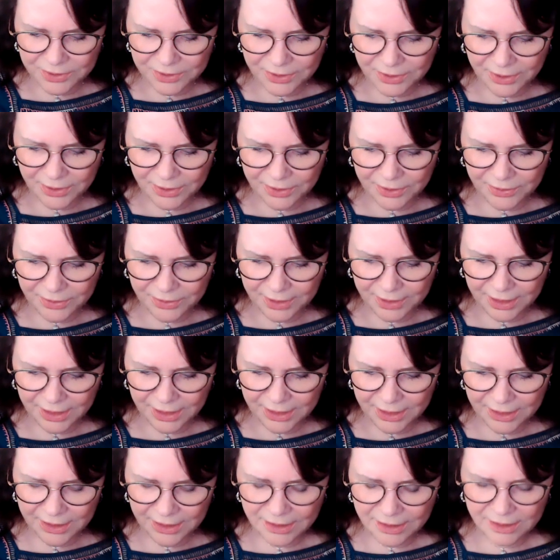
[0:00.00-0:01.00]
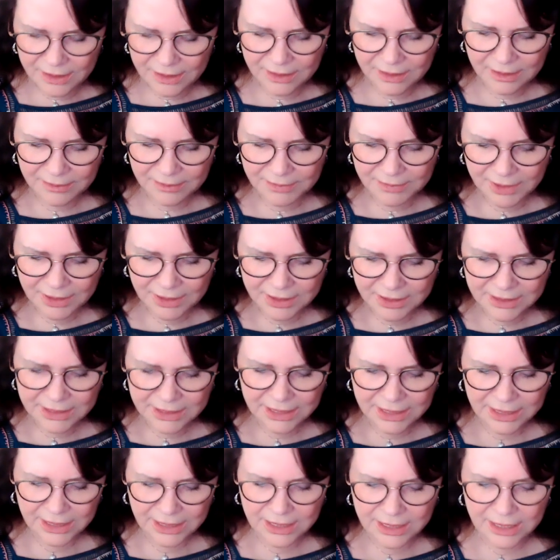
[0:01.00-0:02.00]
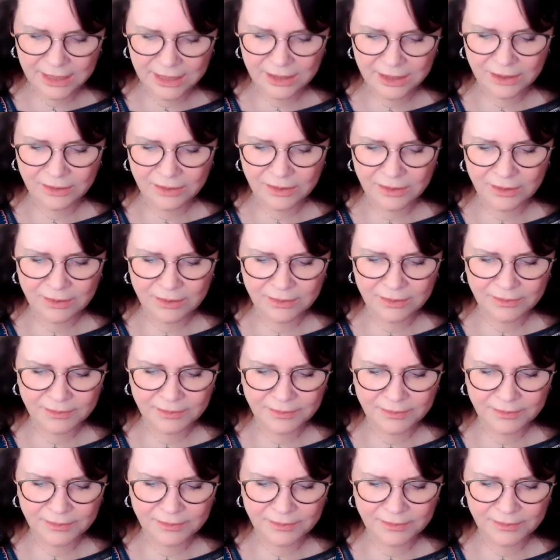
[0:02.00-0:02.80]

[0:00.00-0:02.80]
Security. I'm not seeing that at all.